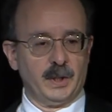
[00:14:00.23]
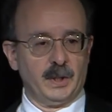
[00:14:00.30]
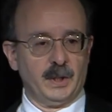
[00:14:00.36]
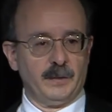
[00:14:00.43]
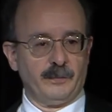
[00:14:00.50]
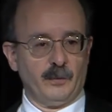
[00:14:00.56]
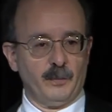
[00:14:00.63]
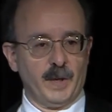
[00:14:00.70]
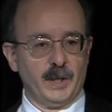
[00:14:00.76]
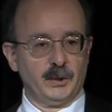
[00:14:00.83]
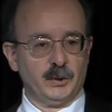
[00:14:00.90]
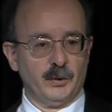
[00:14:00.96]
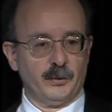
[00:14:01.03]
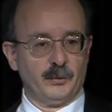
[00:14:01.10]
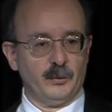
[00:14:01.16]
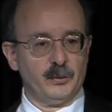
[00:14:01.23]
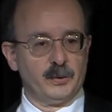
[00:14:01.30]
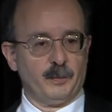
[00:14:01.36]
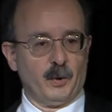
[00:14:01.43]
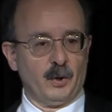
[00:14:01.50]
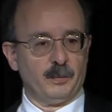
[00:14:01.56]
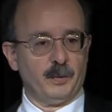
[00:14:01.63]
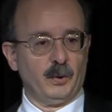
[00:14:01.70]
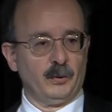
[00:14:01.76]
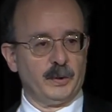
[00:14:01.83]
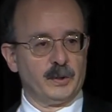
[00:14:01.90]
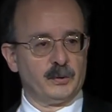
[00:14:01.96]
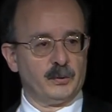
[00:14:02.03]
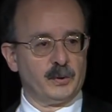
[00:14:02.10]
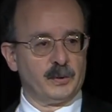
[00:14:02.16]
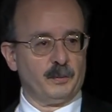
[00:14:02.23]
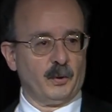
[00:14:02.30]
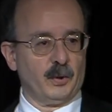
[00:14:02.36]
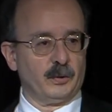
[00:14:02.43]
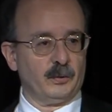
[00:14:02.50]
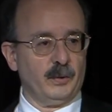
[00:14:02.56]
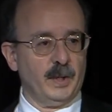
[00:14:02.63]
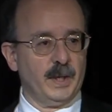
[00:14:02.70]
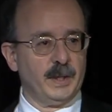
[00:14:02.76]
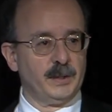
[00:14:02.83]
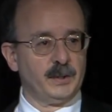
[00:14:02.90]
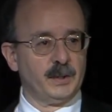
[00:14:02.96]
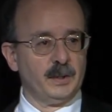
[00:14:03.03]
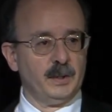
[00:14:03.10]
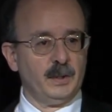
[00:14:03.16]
and information through smart buildings with smart grids,